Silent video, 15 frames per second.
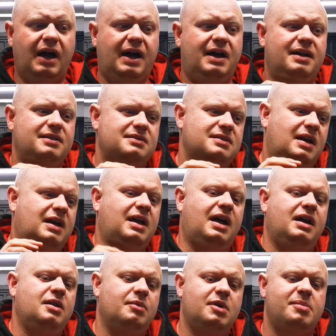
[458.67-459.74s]
and I
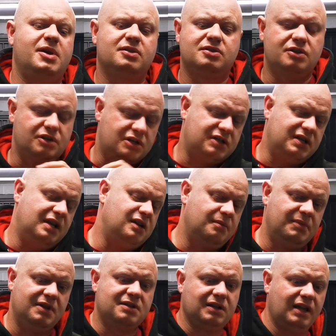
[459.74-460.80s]
kind of want to be able to just send
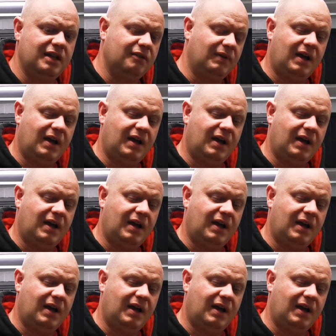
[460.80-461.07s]
them this link